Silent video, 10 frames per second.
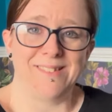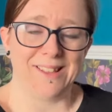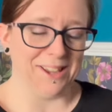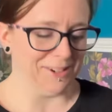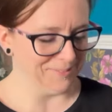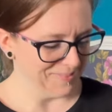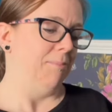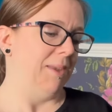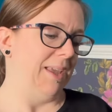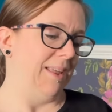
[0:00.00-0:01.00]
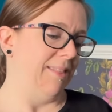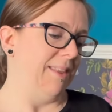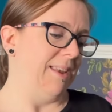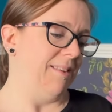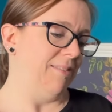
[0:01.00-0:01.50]
So, but yeah,
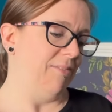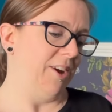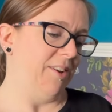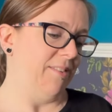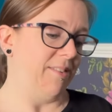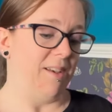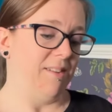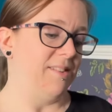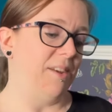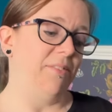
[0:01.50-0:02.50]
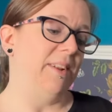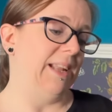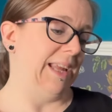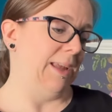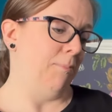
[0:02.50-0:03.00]
these rows are
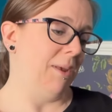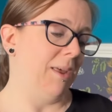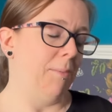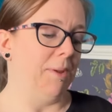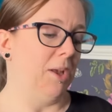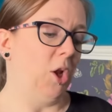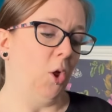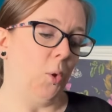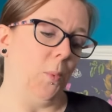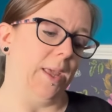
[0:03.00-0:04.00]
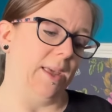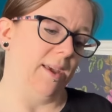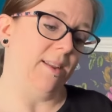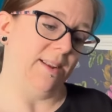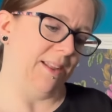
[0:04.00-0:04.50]
definitely becoming a lot
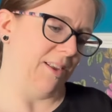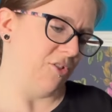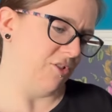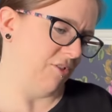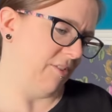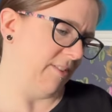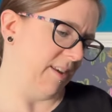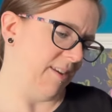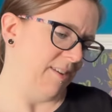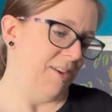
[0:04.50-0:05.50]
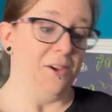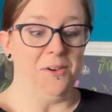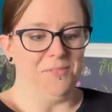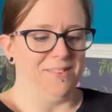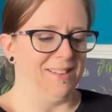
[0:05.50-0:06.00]
quicker. Now they're shorter,
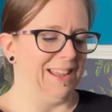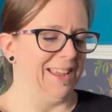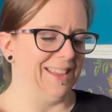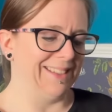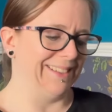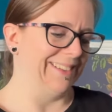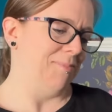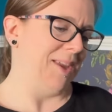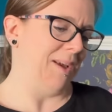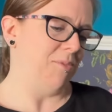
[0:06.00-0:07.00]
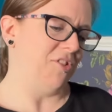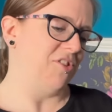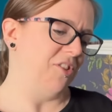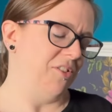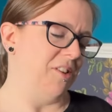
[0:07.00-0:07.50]
obviously. But yeah, I'm
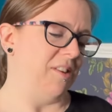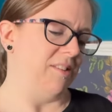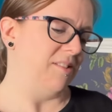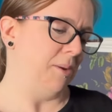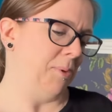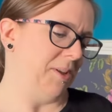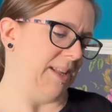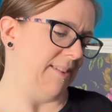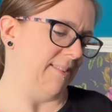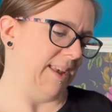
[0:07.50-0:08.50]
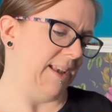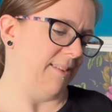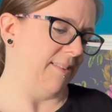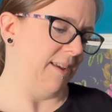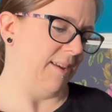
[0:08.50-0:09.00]
just on the double
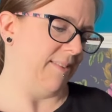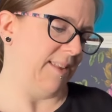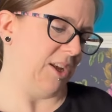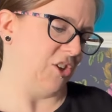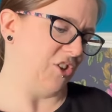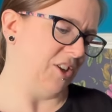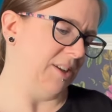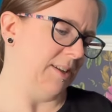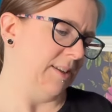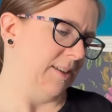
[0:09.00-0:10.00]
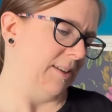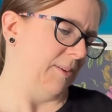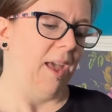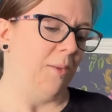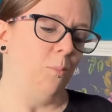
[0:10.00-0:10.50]
knitting section.
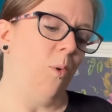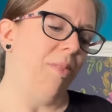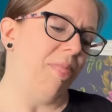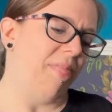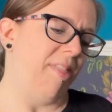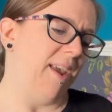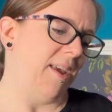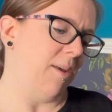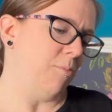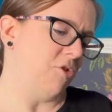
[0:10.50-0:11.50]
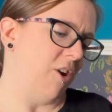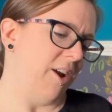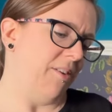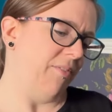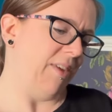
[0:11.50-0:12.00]
And one thing I'm
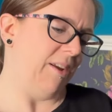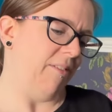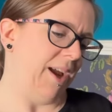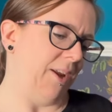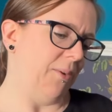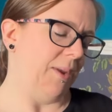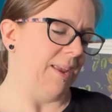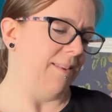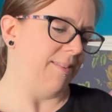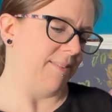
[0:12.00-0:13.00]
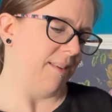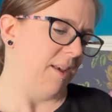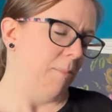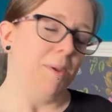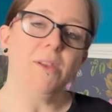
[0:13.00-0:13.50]
trying to figure out is,
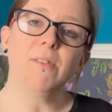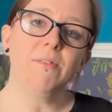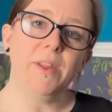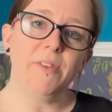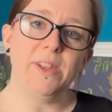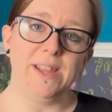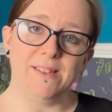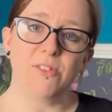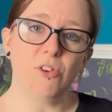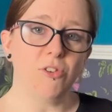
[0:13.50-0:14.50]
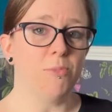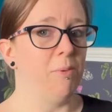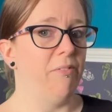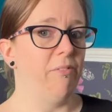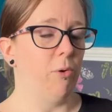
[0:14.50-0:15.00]
because I've never knit socks
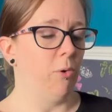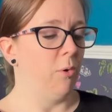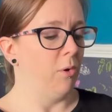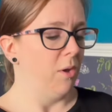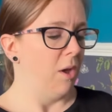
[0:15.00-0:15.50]
before,